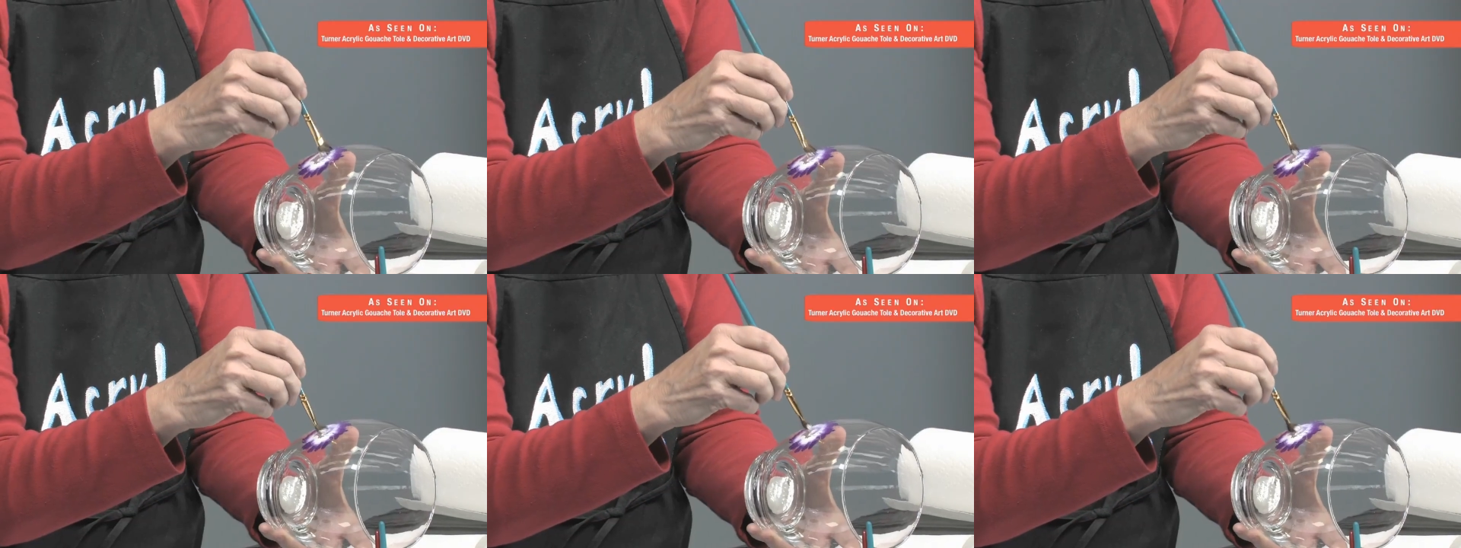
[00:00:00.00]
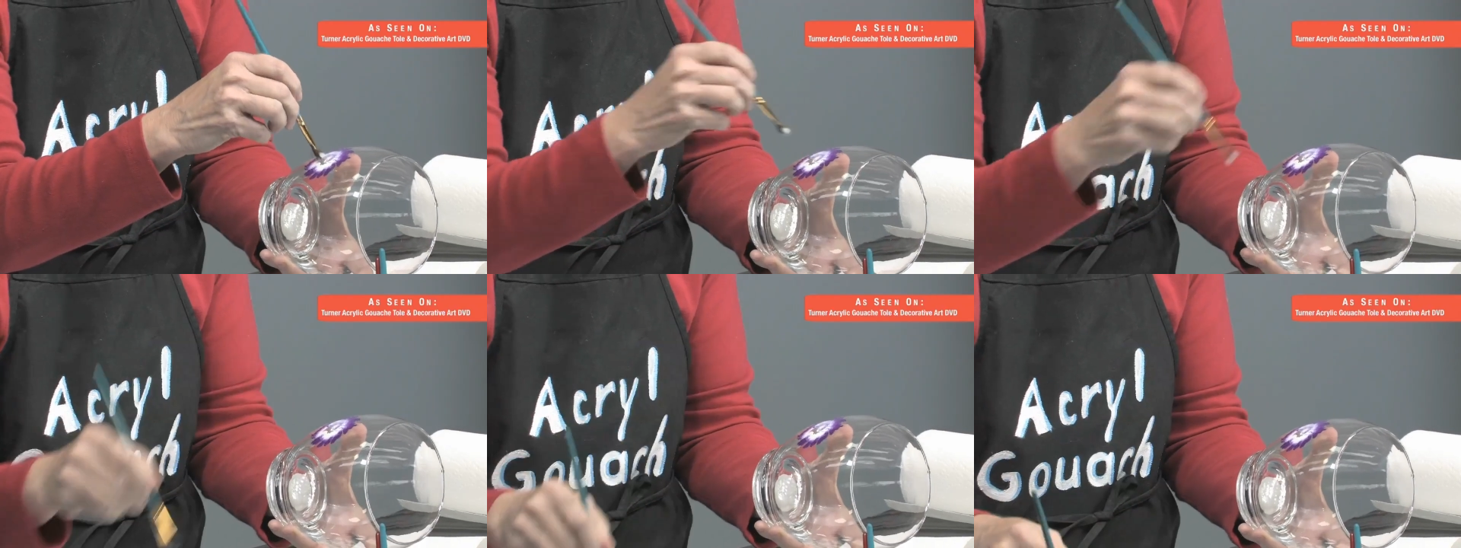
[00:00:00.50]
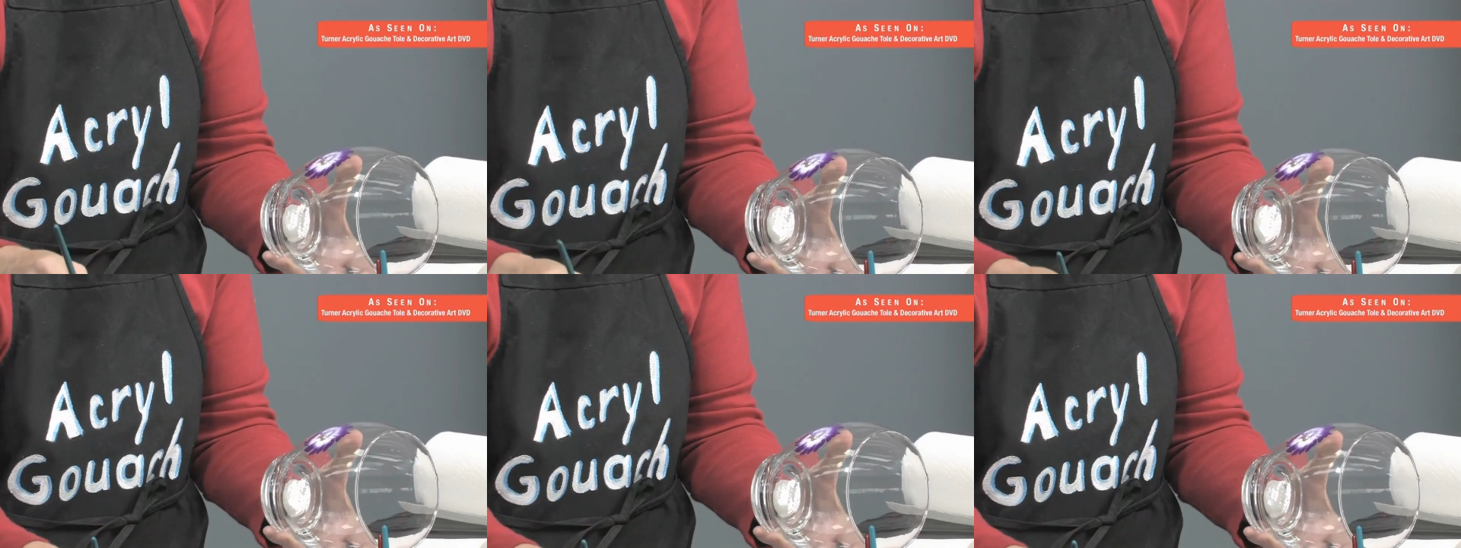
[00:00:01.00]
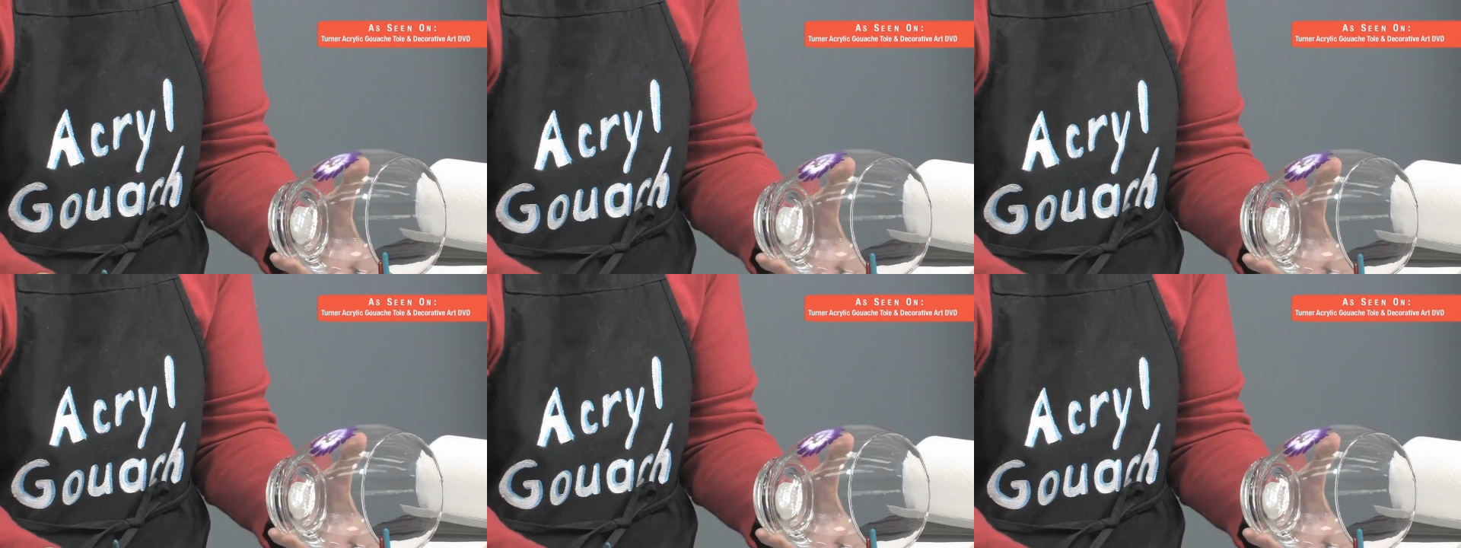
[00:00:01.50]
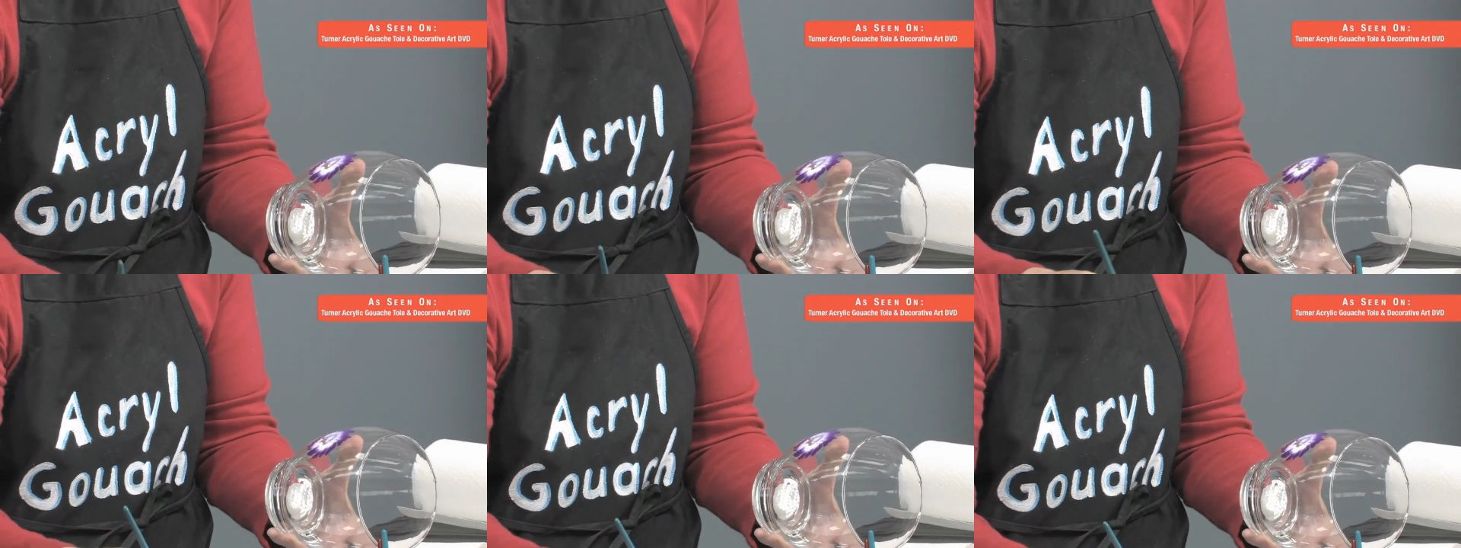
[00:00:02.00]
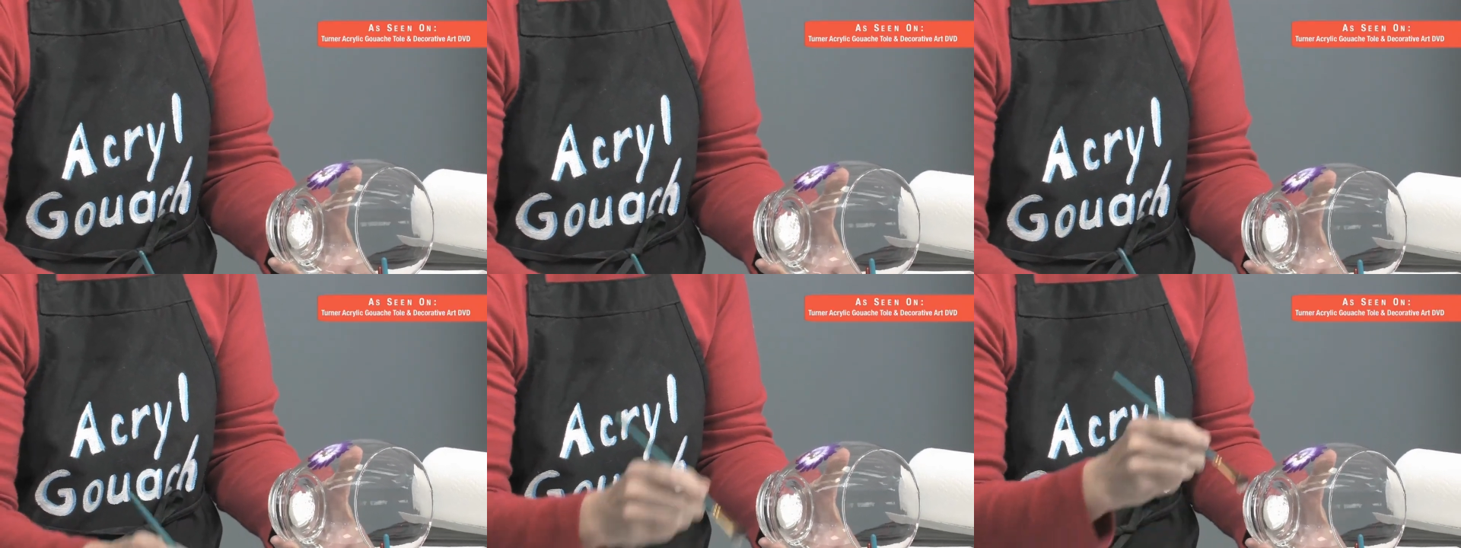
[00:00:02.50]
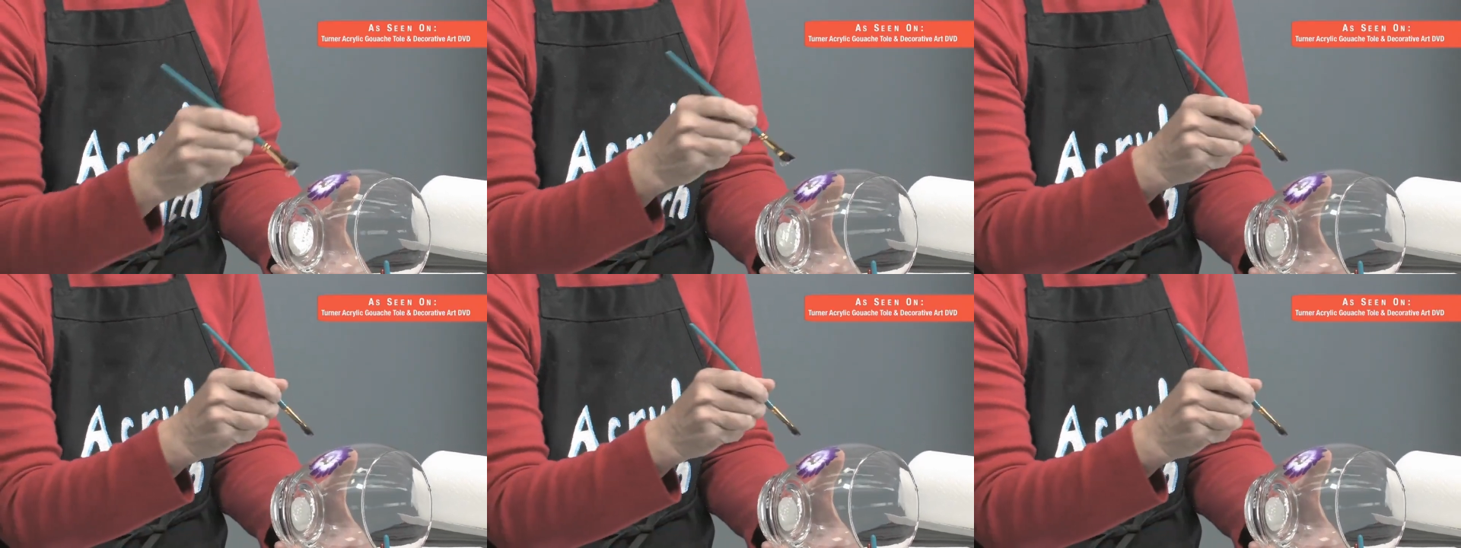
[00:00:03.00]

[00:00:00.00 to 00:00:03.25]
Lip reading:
No face is visible, so there are no lips to read.